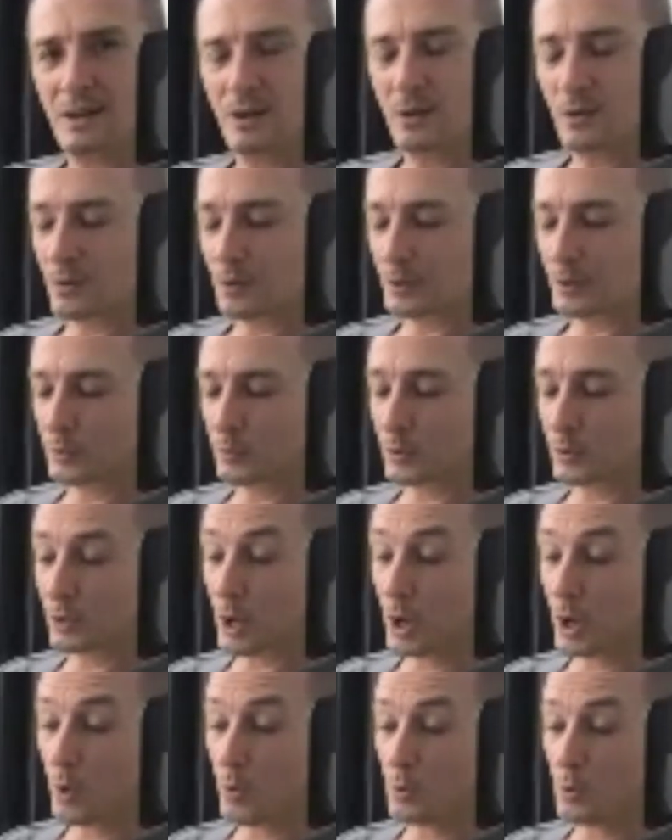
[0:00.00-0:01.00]
Or you want to
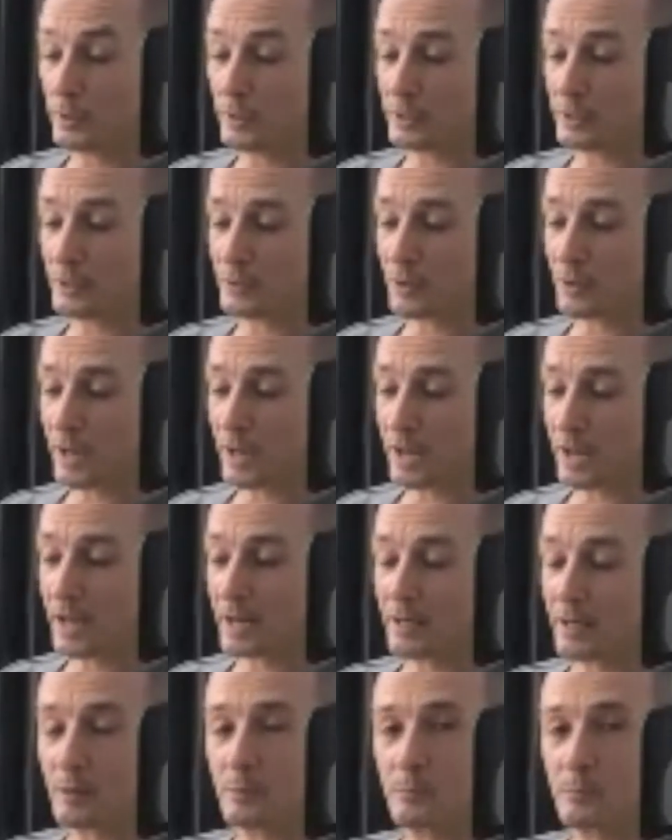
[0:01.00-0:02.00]
hold it in your
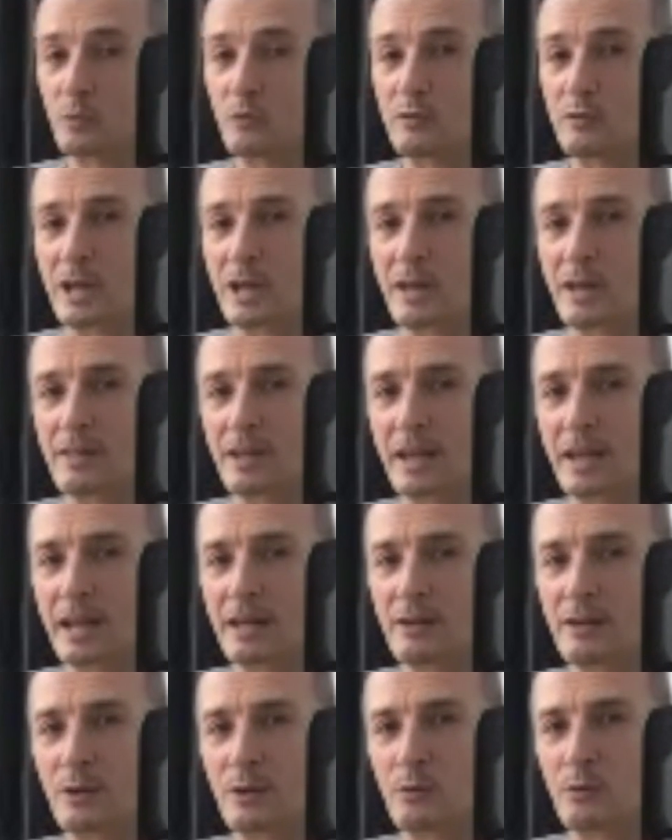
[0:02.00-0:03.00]
hand and move the other
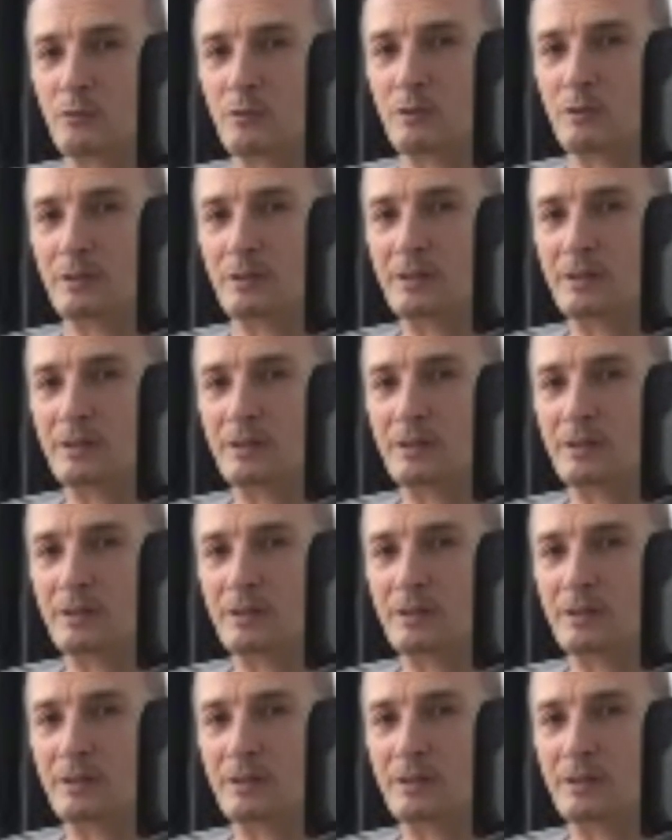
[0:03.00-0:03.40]
hand over.